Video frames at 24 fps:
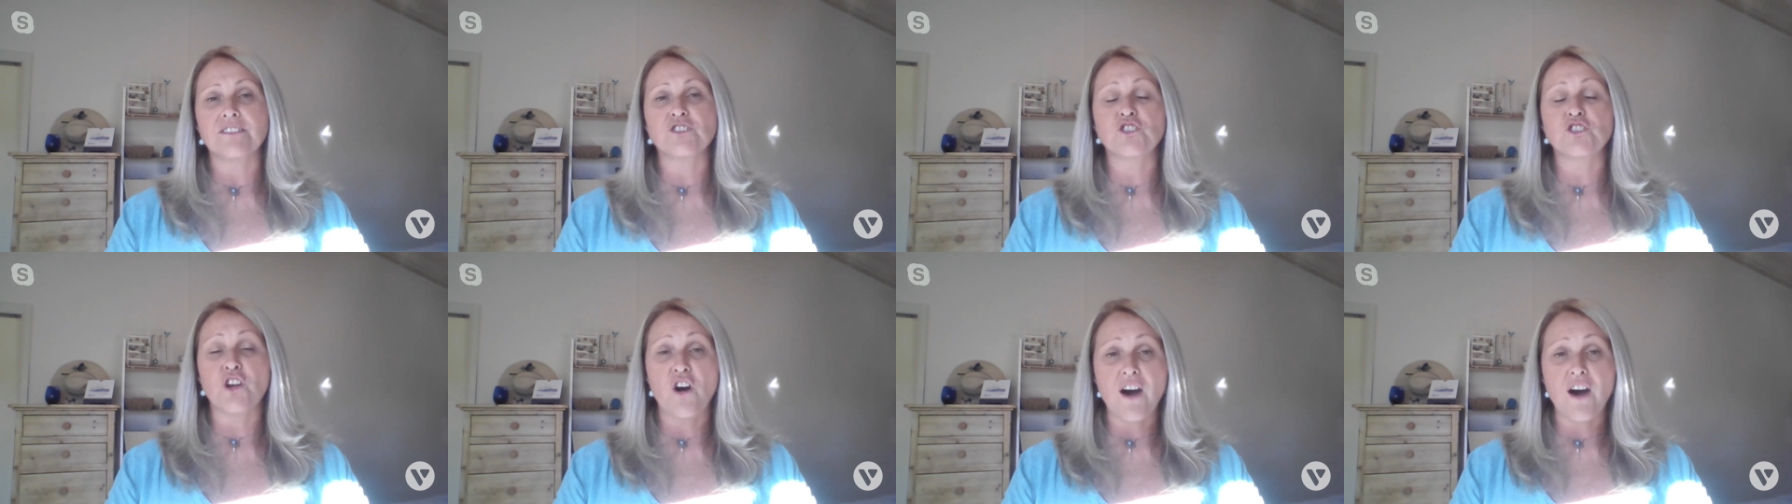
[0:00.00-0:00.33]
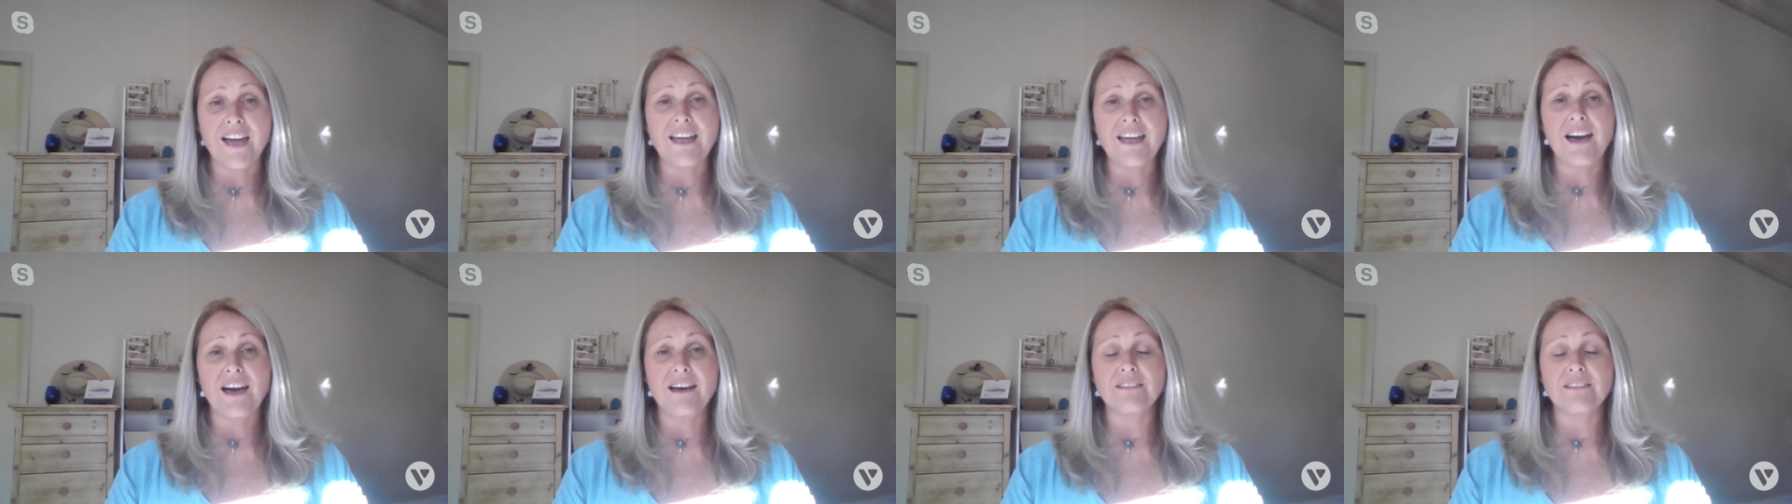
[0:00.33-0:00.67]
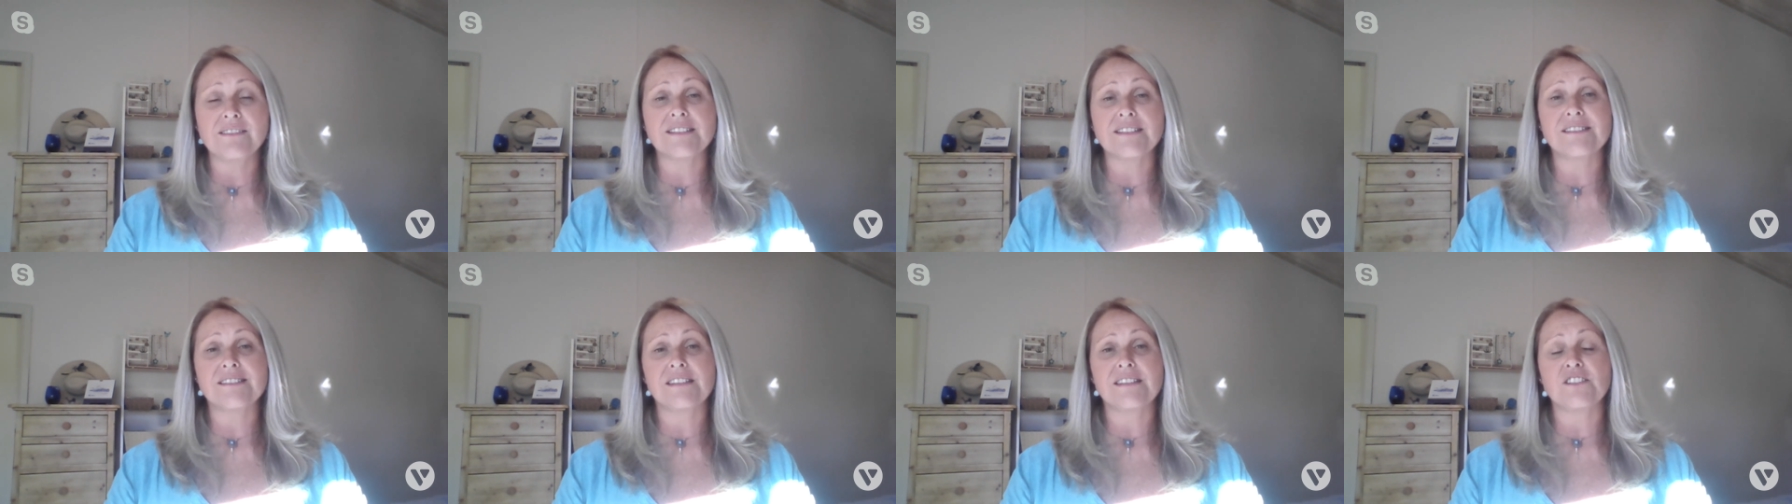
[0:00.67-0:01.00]
dire
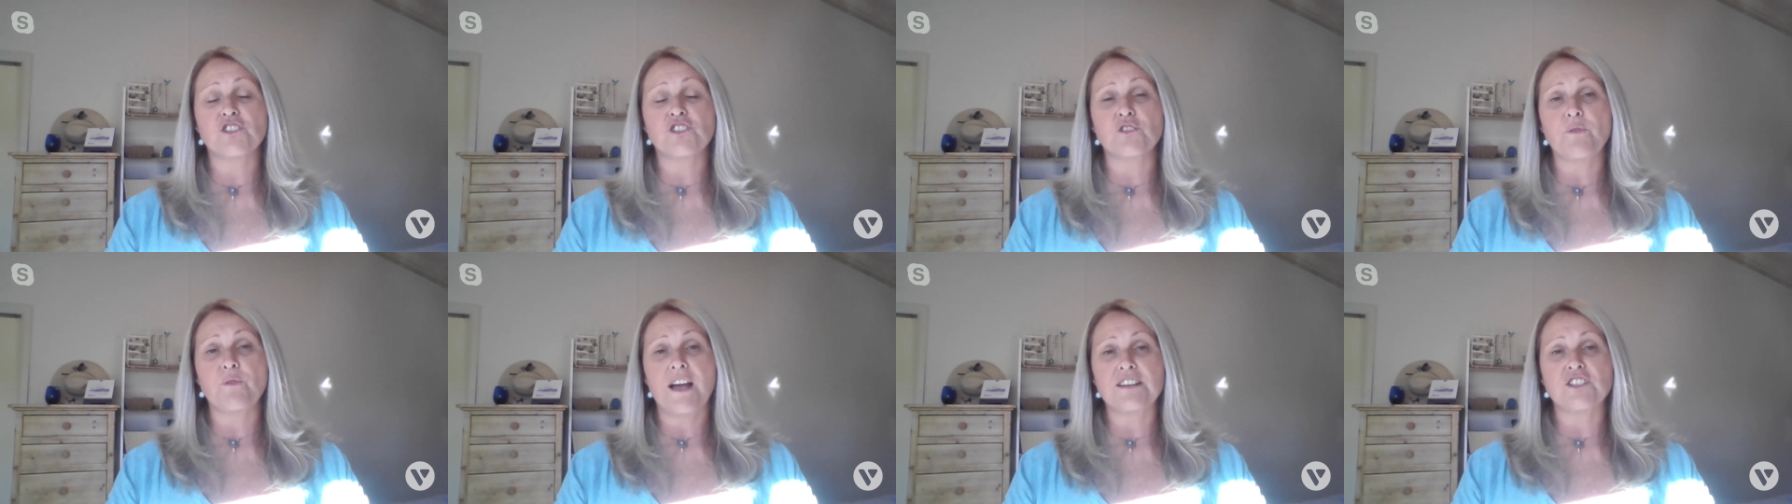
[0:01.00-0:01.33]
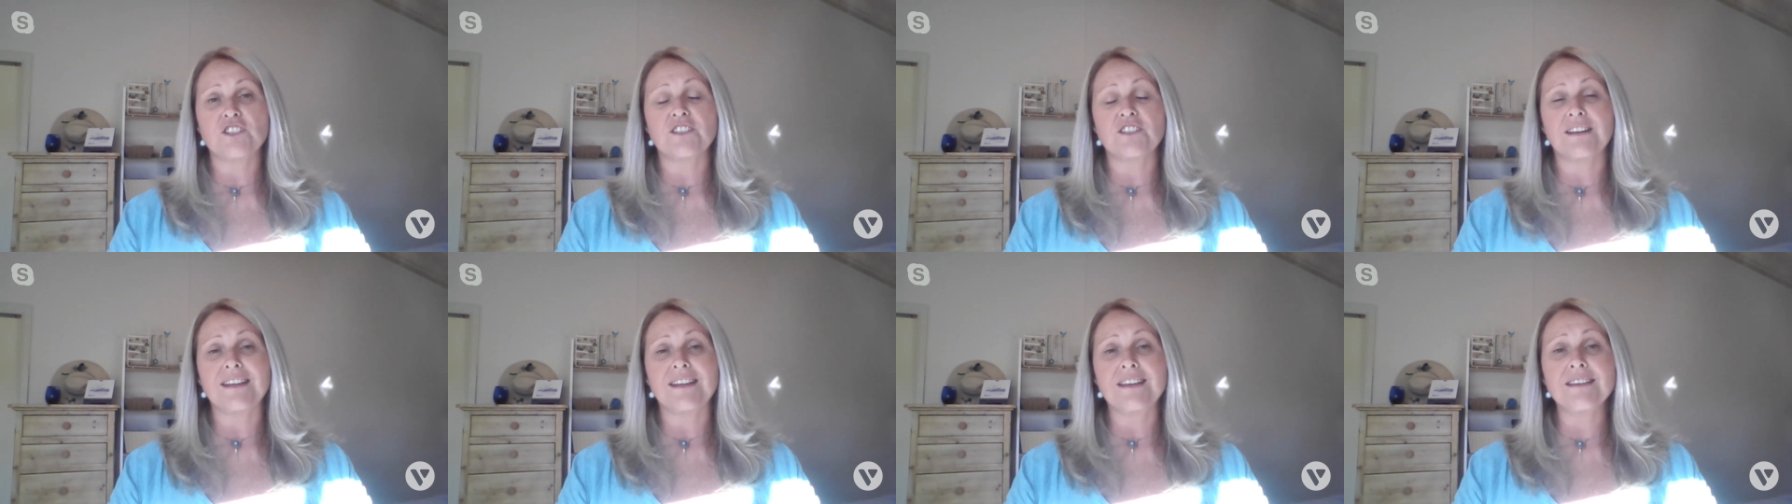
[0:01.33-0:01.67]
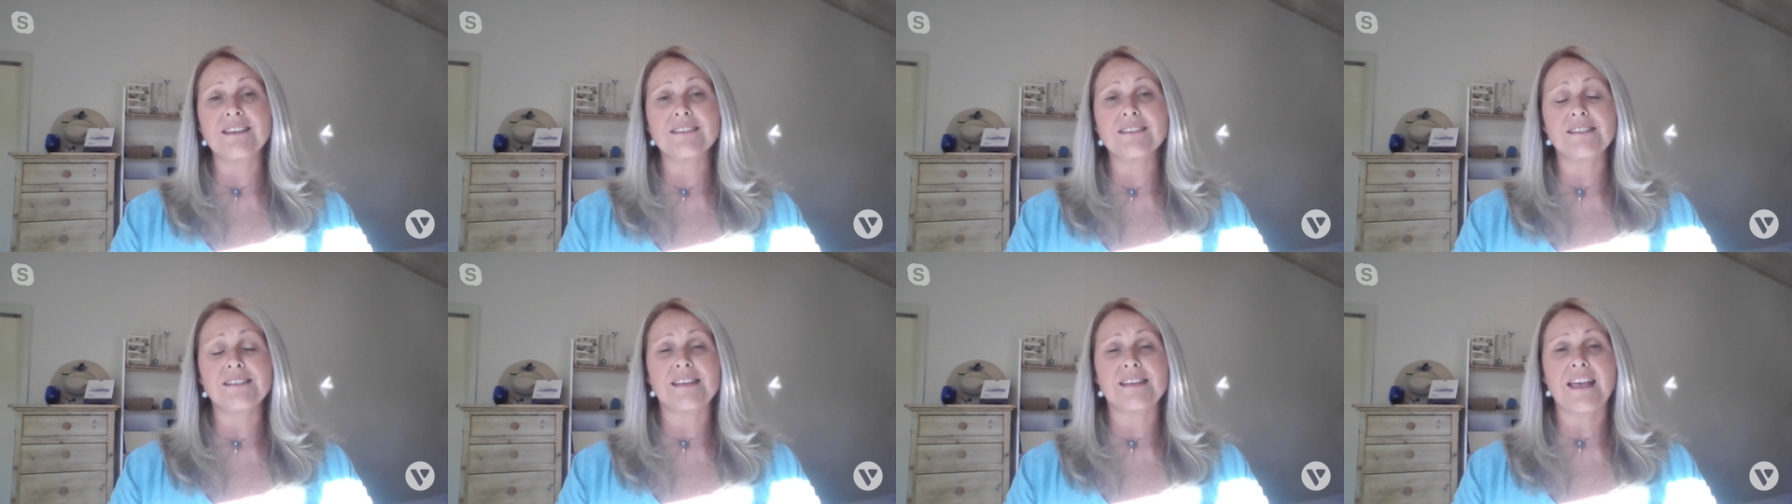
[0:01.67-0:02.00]
this situation
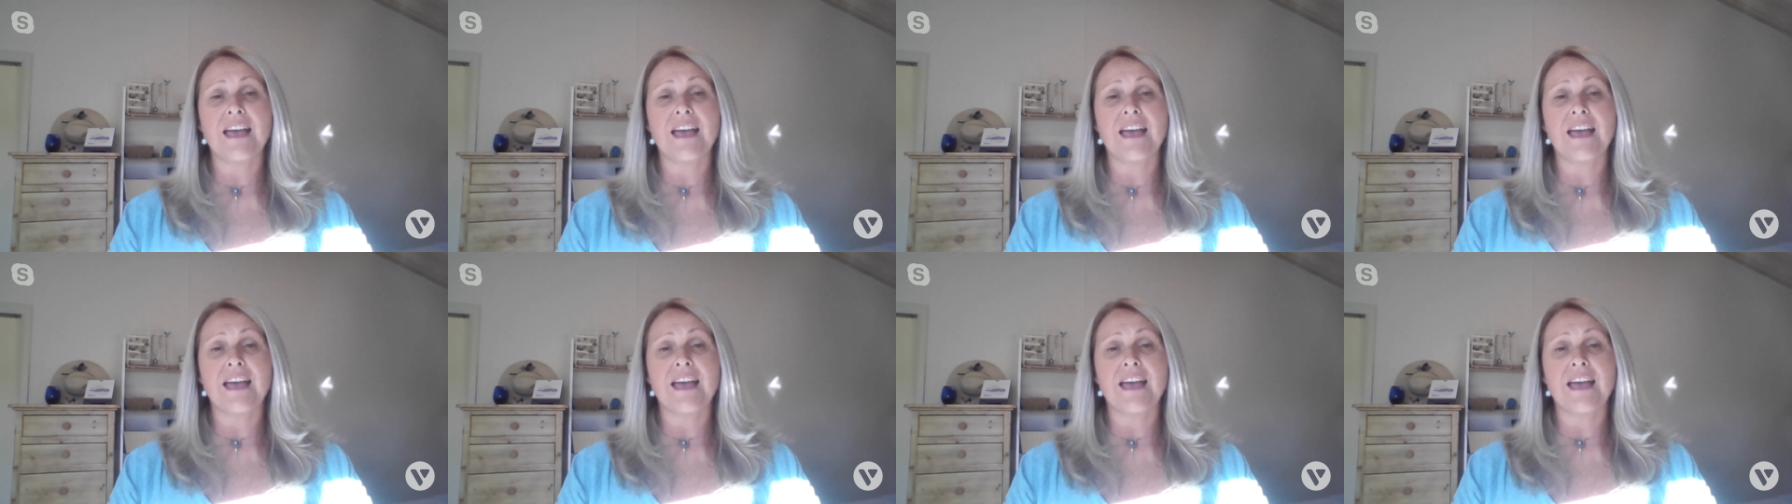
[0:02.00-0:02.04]
is